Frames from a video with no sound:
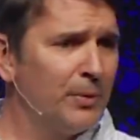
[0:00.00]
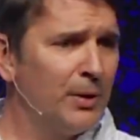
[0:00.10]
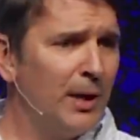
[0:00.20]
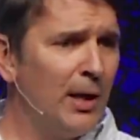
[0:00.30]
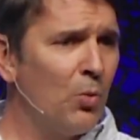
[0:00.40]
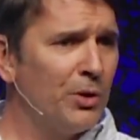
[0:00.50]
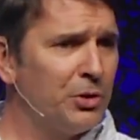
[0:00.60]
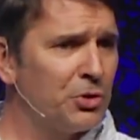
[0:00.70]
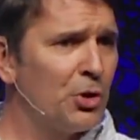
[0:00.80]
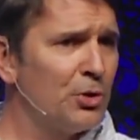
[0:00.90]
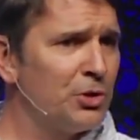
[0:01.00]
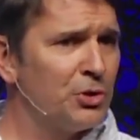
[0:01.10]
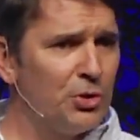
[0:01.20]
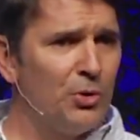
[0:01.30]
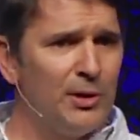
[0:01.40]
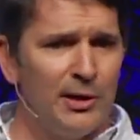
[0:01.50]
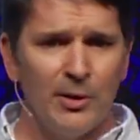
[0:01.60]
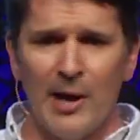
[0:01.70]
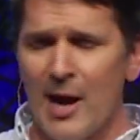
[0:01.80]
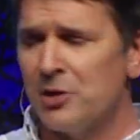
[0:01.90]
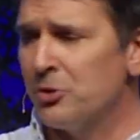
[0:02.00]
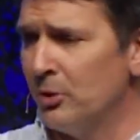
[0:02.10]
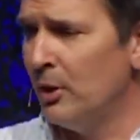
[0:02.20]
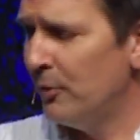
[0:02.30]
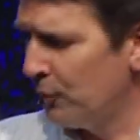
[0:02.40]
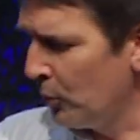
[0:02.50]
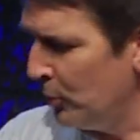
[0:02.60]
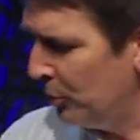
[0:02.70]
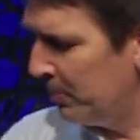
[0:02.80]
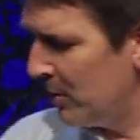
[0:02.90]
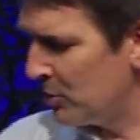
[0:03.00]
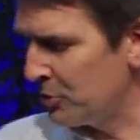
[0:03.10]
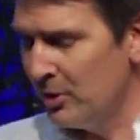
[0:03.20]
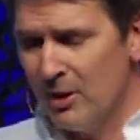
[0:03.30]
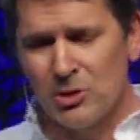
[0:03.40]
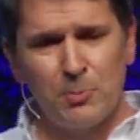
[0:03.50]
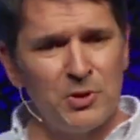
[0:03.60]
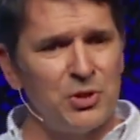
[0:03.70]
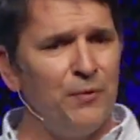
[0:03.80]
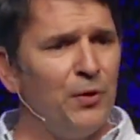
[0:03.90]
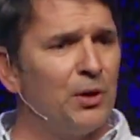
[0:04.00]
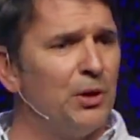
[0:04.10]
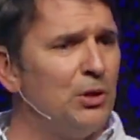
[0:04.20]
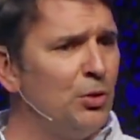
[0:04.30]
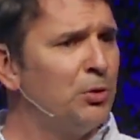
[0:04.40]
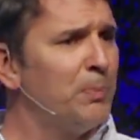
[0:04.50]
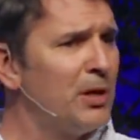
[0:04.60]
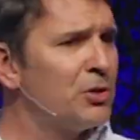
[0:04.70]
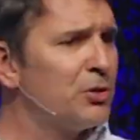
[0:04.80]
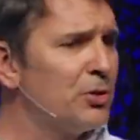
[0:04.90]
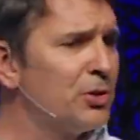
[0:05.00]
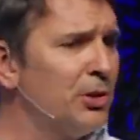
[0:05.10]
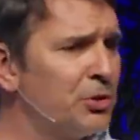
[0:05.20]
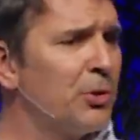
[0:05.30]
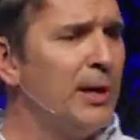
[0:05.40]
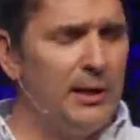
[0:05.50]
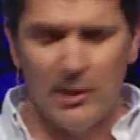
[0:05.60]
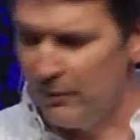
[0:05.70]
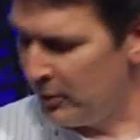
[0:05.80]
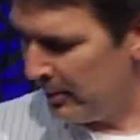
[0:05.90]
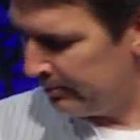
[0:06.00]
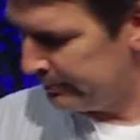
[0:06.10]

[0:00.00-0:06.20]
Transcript: and what the church is doing internationally for youth ministry and specifically youth ministers and the training of them.